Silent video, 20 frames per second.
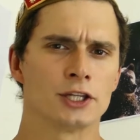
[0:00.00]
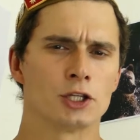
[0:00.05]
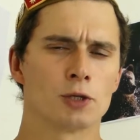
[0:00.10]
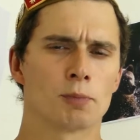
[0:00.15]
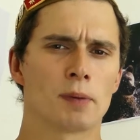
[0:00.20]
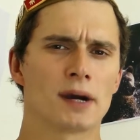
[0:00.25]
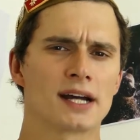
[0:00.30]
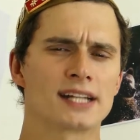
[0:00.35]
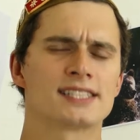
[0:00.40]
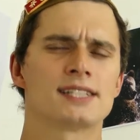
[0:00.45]
You
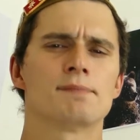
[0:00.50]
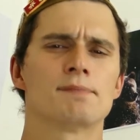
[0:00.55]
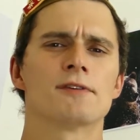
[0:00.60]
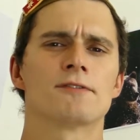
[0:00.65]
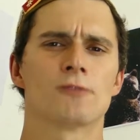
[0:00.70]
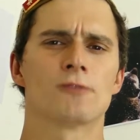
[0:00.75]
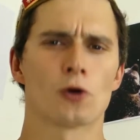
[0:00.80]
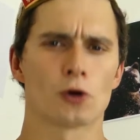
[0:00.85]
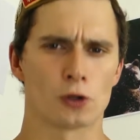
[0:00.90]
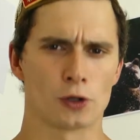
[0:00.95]
party
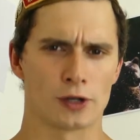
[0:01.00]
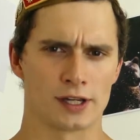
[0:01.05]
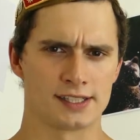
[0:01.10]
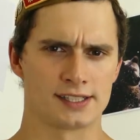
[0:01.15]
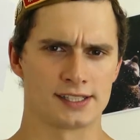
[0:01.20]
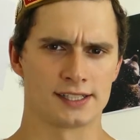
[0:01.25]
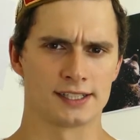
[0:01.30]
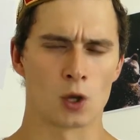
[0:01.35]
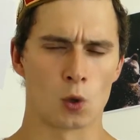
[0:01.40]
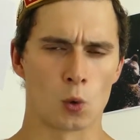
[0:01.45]
before you're
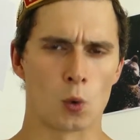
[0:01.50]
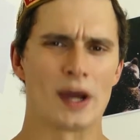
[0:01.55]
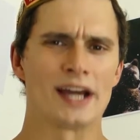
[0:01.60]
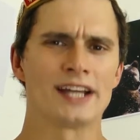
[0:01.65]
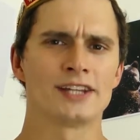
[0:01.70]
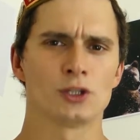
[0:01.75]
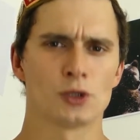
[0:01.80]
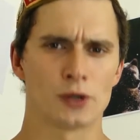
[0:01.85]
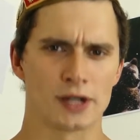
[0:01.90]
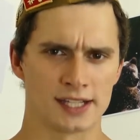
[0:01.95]
18.
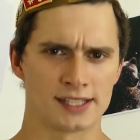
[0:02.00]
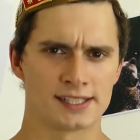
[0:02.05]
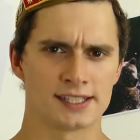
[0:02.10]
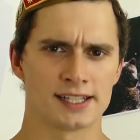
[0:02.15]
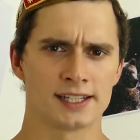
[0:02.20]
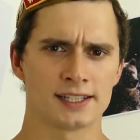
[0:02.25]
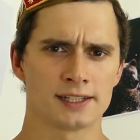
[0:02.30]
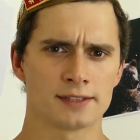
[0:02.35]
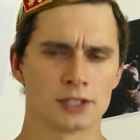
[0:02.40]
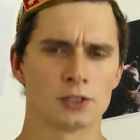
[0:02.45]
When you're
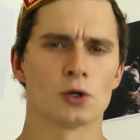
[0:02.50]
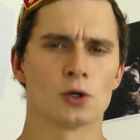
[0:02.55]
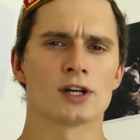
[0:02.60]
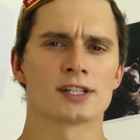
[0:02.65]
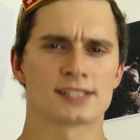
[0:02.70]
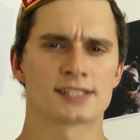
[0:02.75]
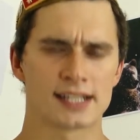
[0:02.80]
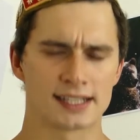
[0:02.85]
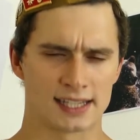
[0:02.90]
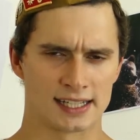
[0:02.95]
18, you are
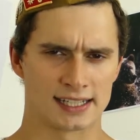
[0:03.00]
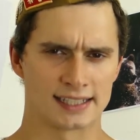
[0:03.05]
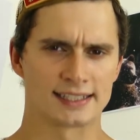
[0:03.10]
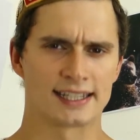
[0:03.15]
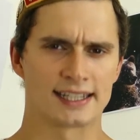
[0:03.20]
settling